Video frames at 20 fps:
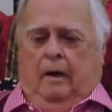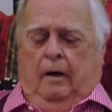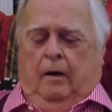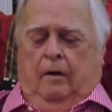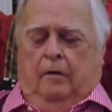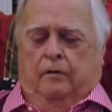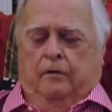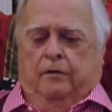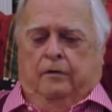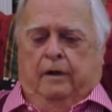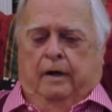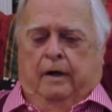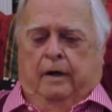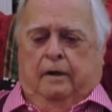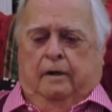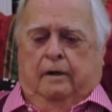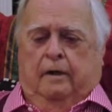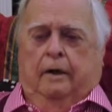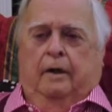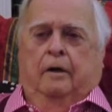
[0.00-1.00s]
On
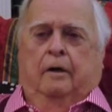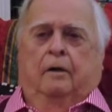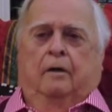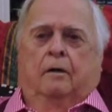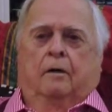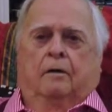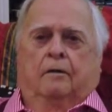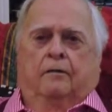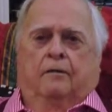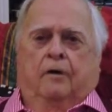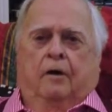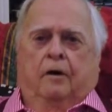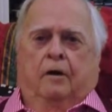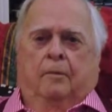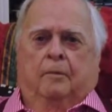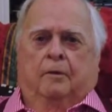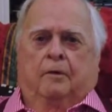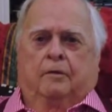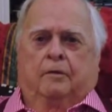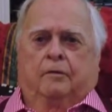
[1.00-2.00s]
Saturday, all the
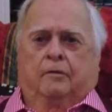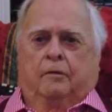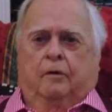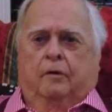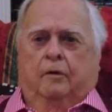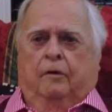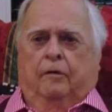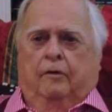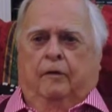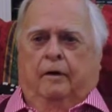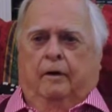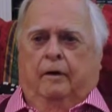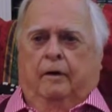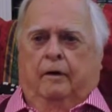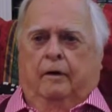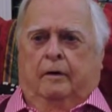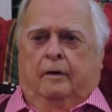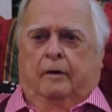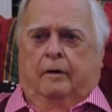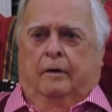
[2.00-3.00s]
farmers drove
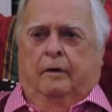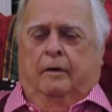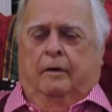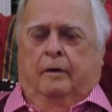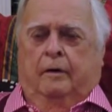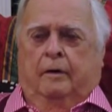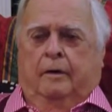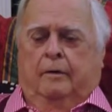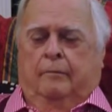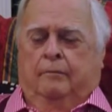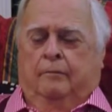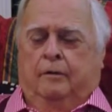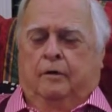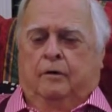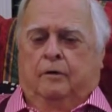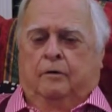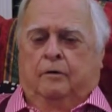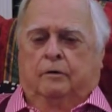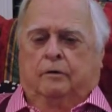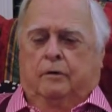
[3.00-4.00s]
their
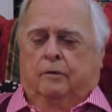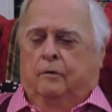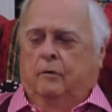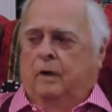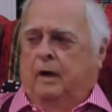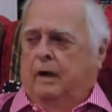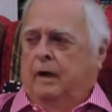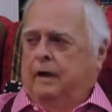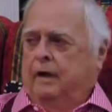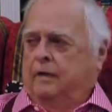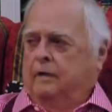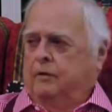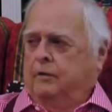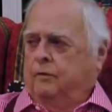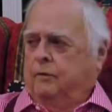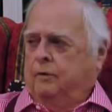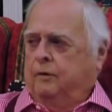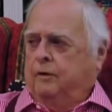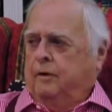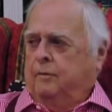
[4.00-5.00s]
mules and
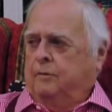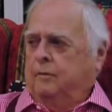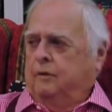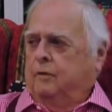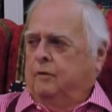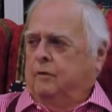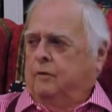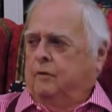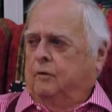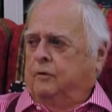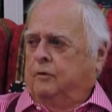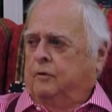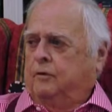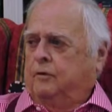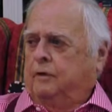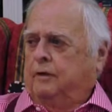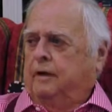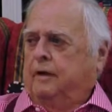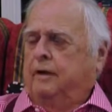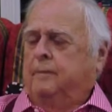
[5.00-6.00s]
wagons with their
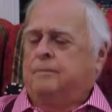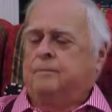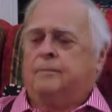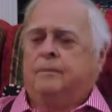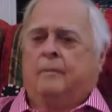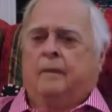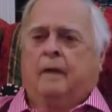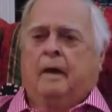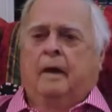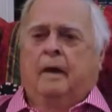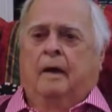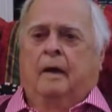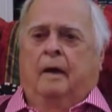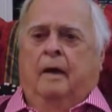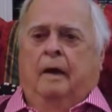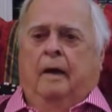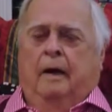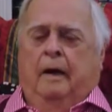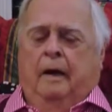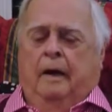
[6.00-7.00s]
produce in
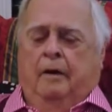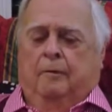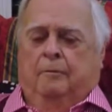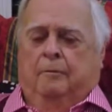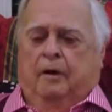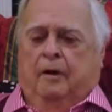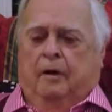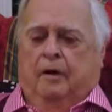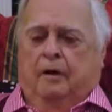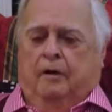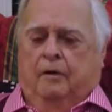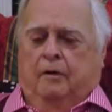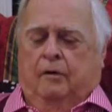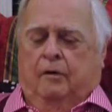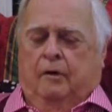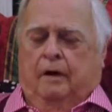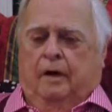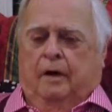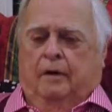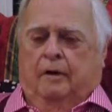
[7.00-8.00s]
and parked
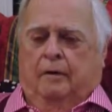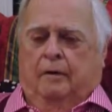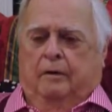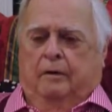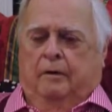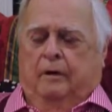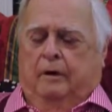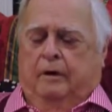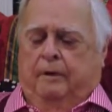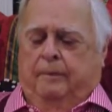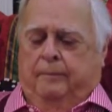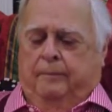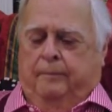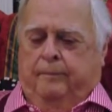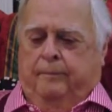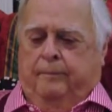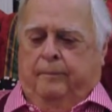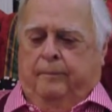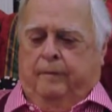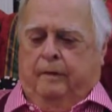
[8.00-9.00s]
around the, uh,
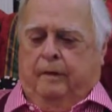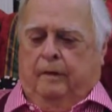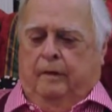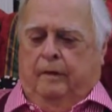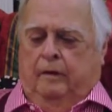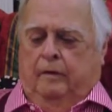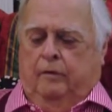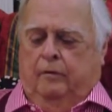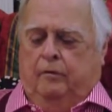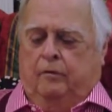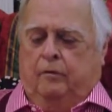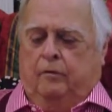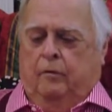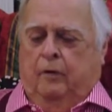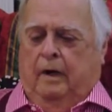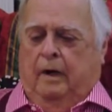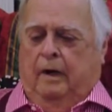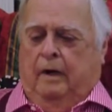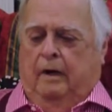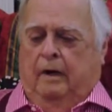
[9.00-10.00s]
the
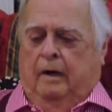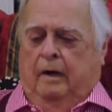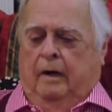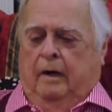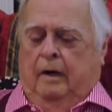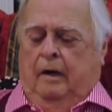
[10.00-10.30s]
square.